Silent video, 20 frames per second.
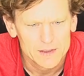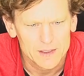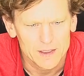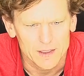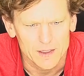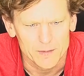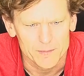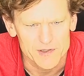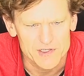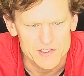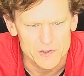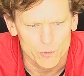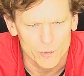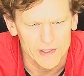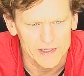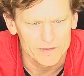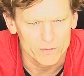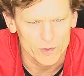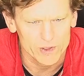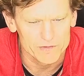Um, does he
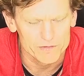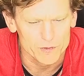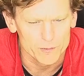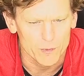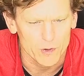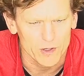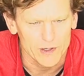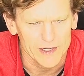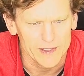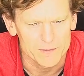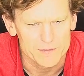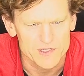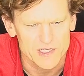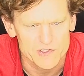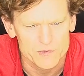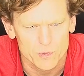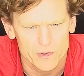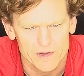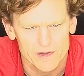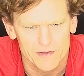win win football games?
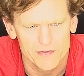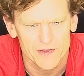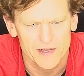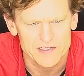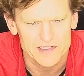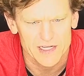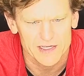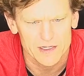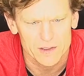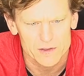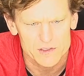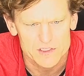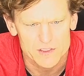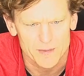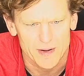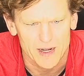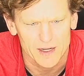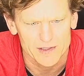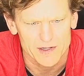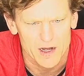That's one of the things I noticed
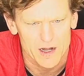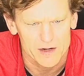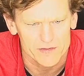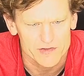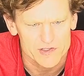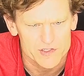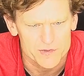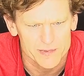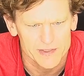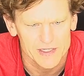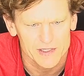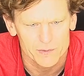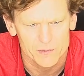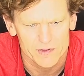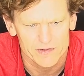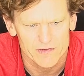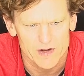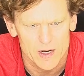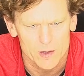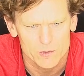about Donovan Smith
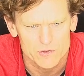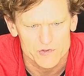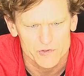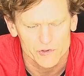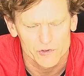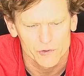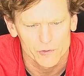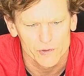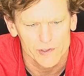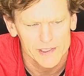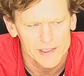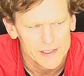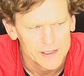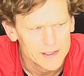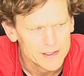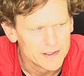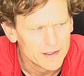whenever I was recruiting.